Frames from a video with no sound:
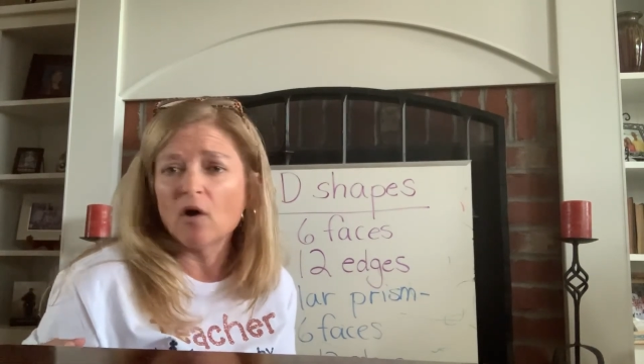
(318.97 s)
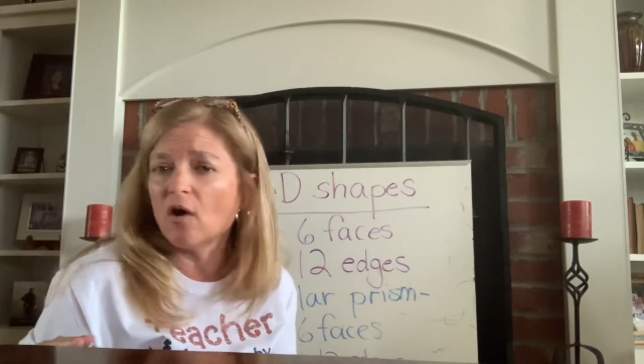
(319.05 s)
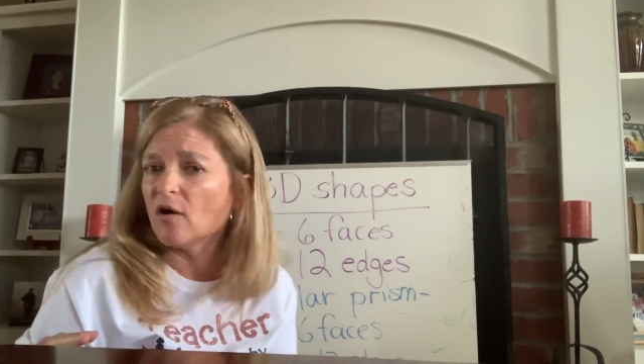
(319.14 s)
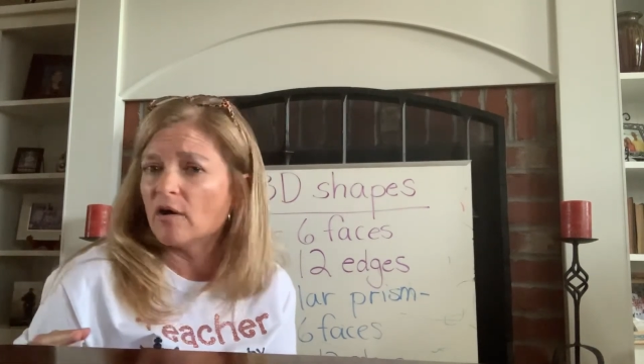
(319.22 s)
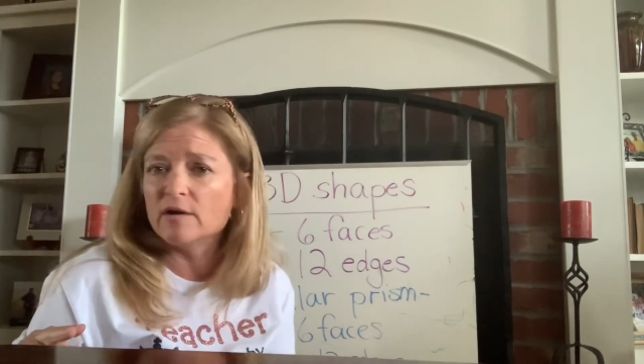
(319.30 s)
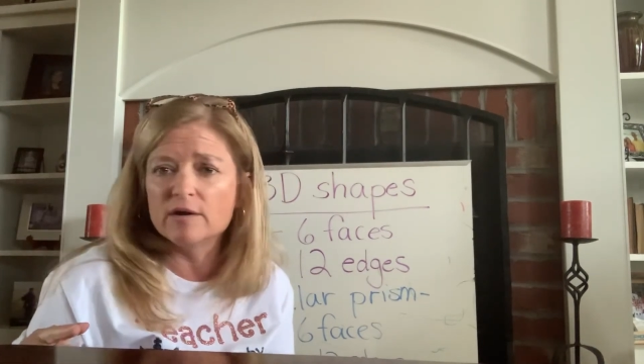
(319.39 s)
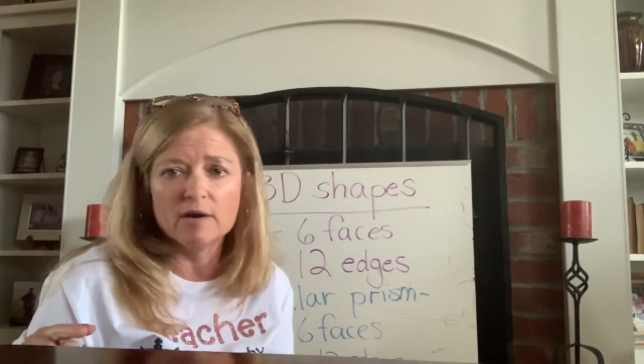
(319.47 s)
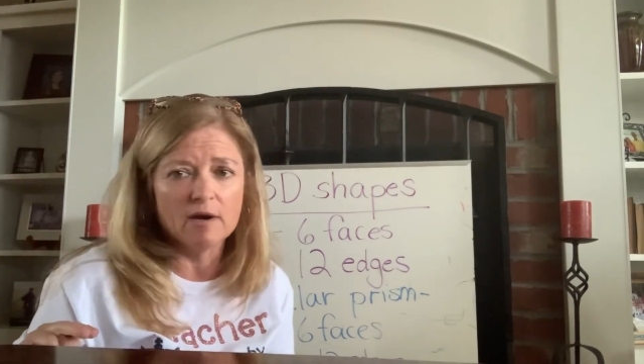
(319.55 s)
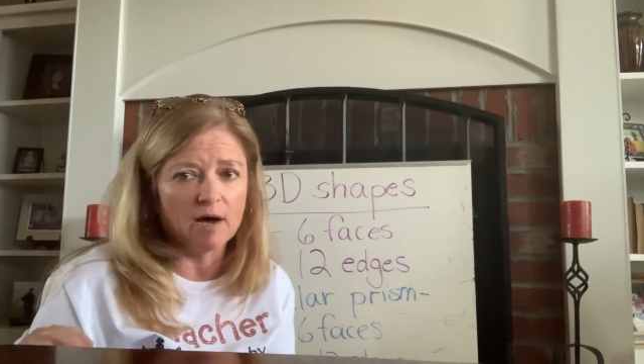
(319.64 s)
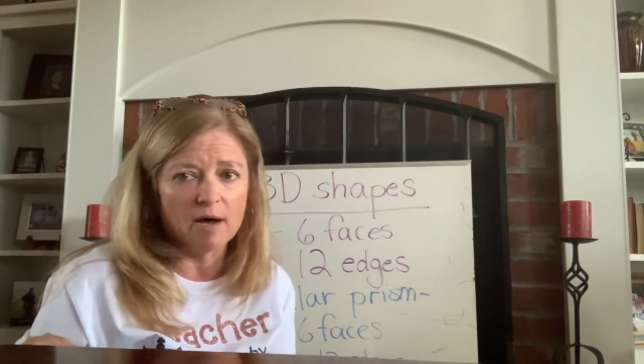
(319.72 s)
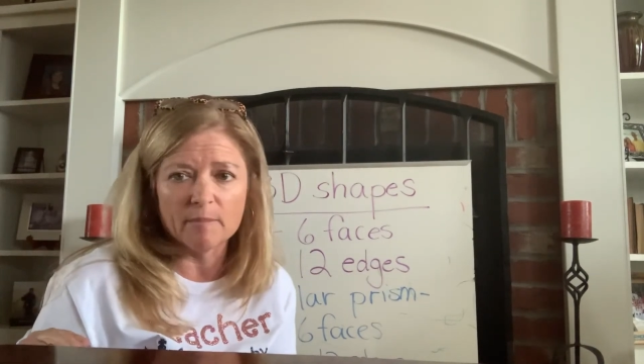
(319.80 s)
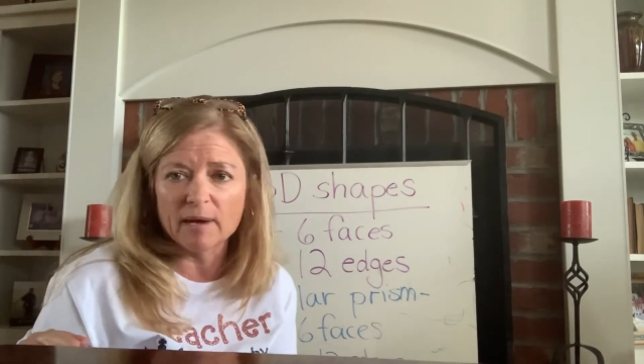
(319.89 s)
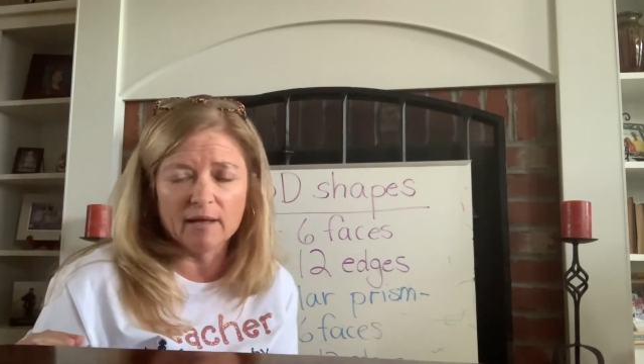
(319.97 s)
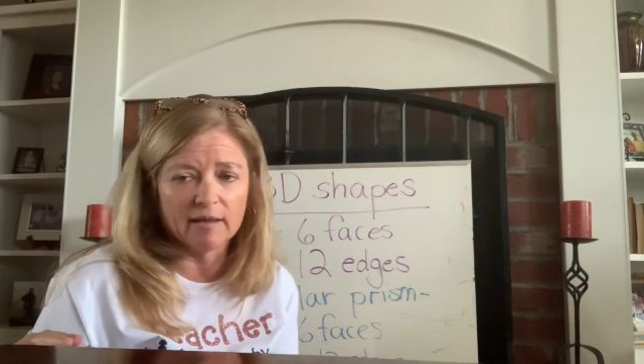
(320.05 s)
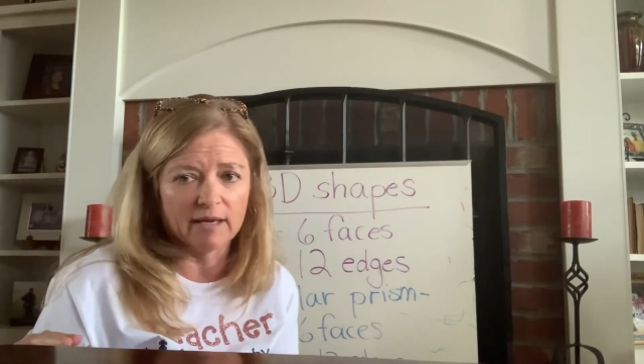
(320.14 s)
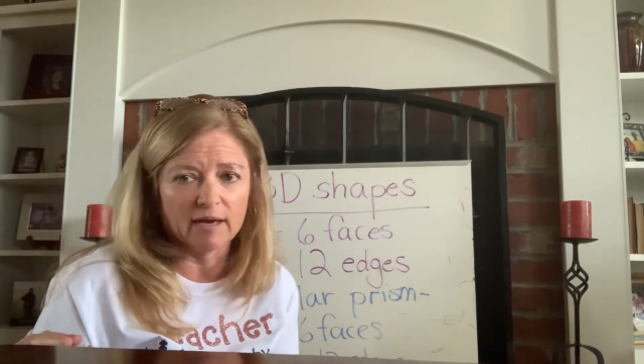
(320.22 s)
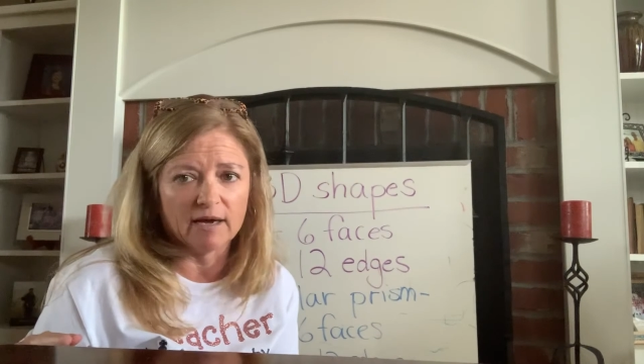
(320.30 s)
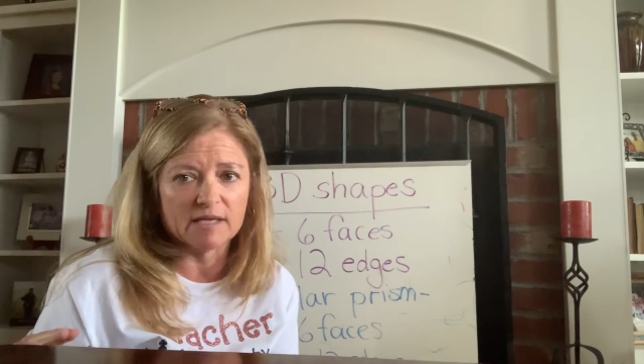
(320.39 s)
are not
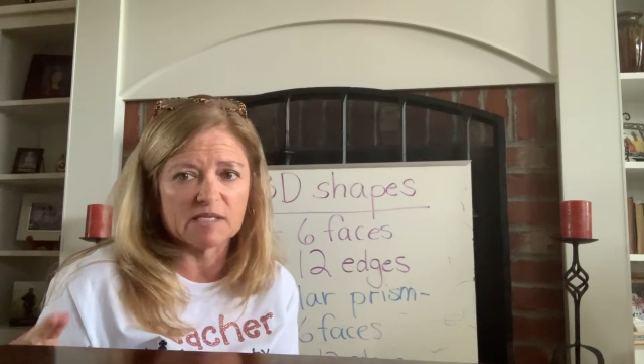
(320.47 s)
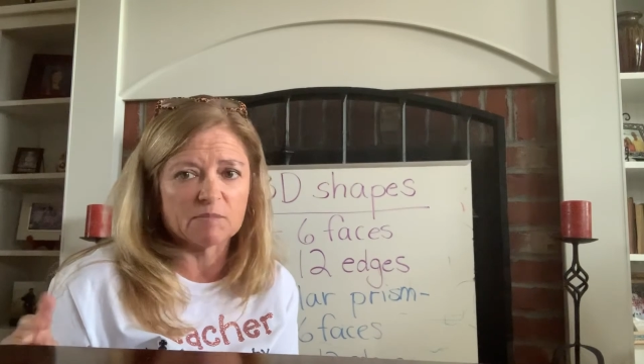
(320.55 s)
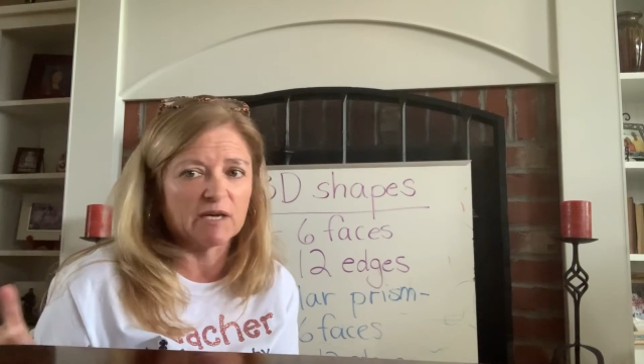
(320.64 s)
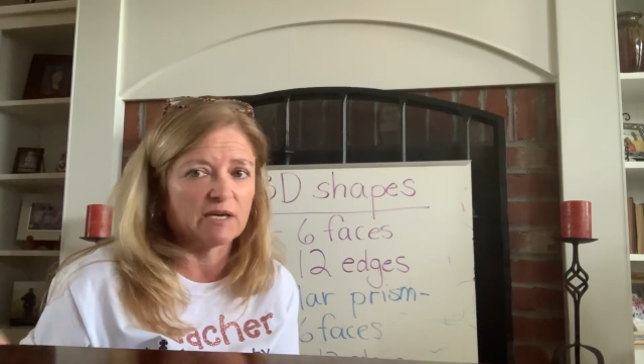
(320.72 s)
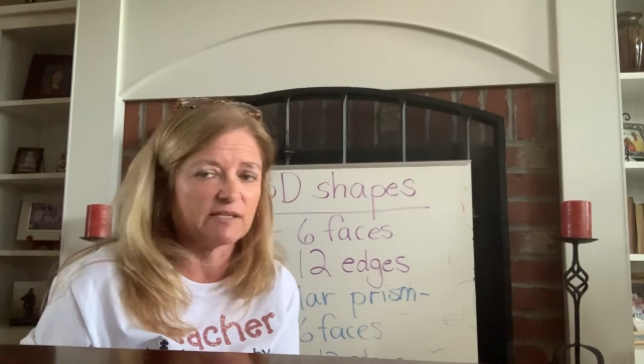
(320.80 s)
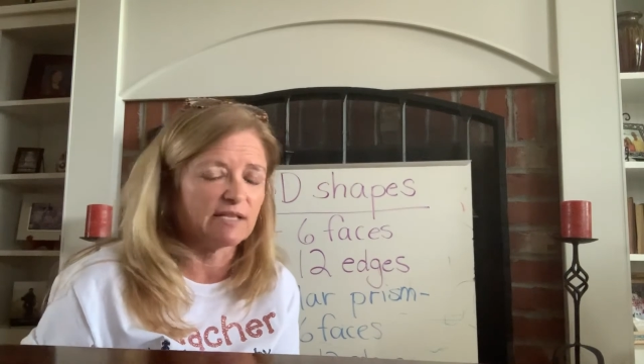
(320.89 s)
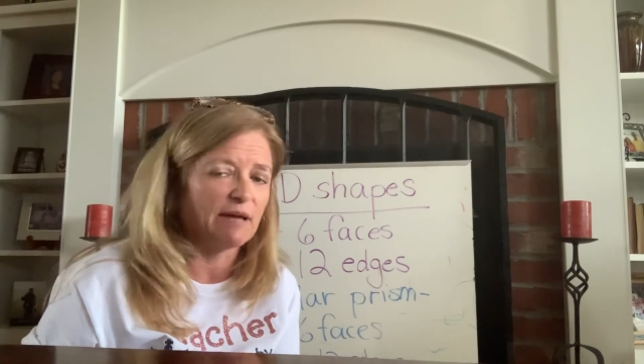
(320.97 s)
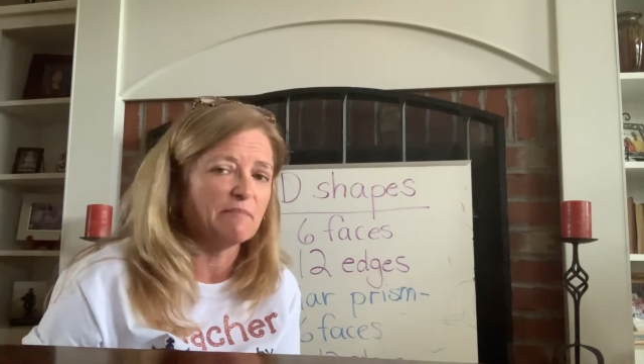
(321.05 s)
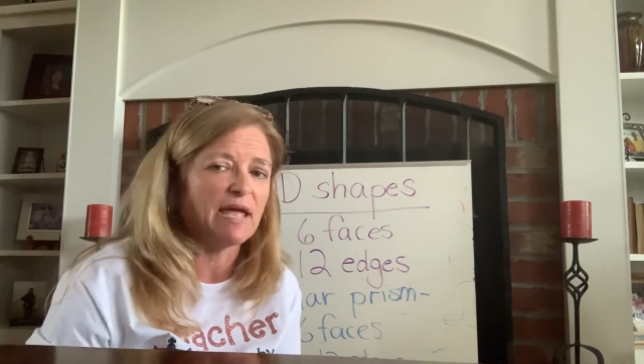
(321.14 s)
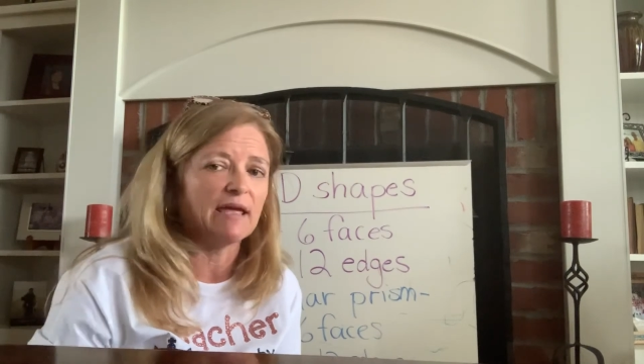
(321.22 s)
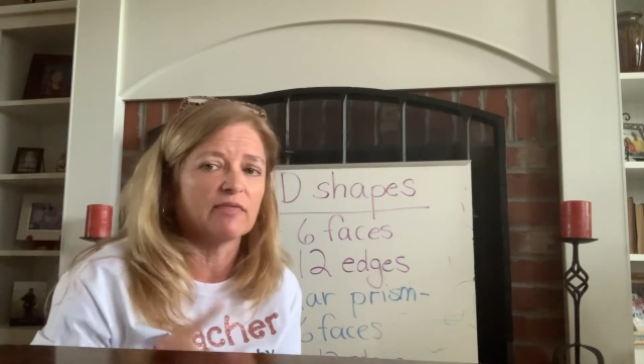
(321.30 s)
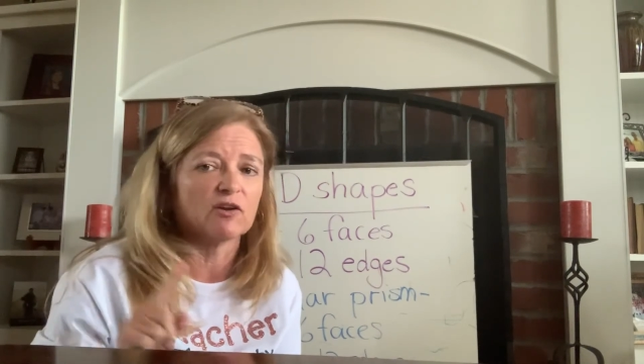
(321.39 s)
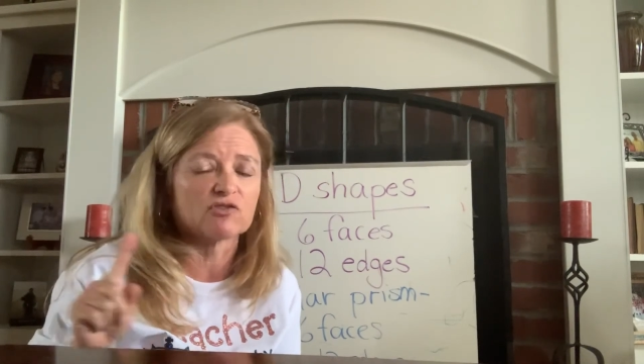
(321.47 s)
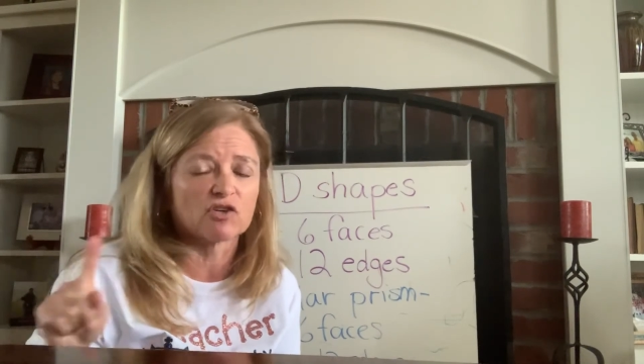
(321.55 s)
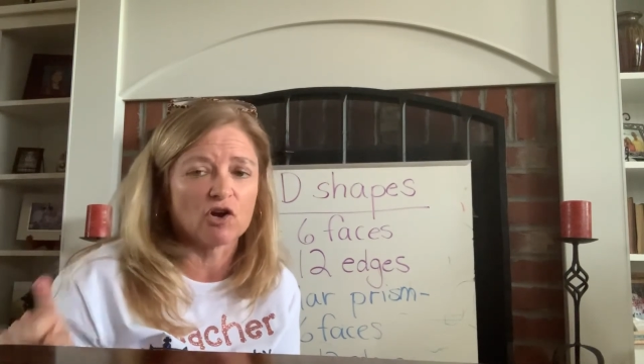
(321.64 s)
polygons because there's a